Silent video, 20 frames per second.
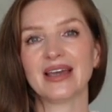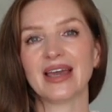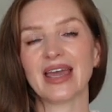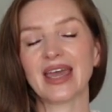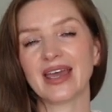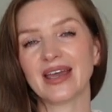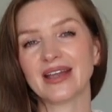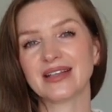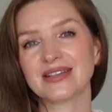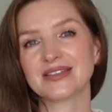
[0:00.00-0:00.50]

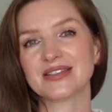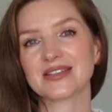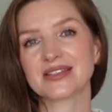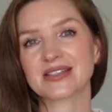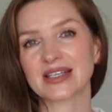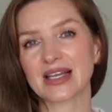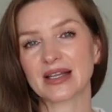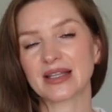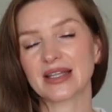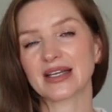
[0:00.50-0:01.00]
And
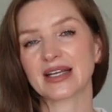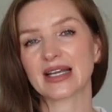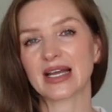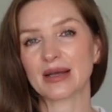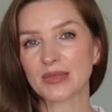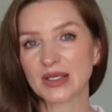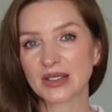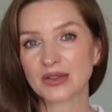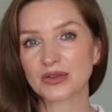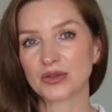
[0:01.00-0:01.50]
just kind of
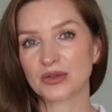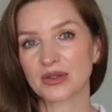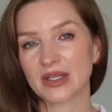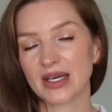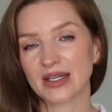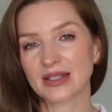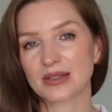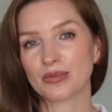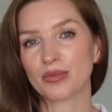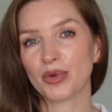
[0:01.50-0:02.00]
coming to
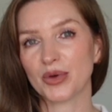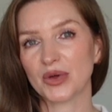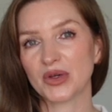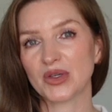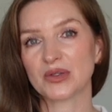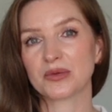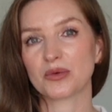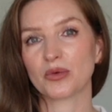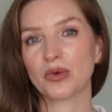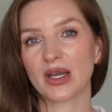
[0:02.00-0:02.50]
that
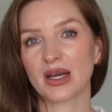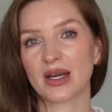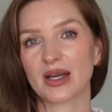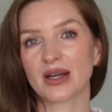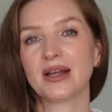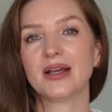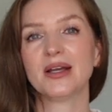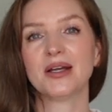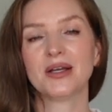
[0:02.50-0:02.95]
point where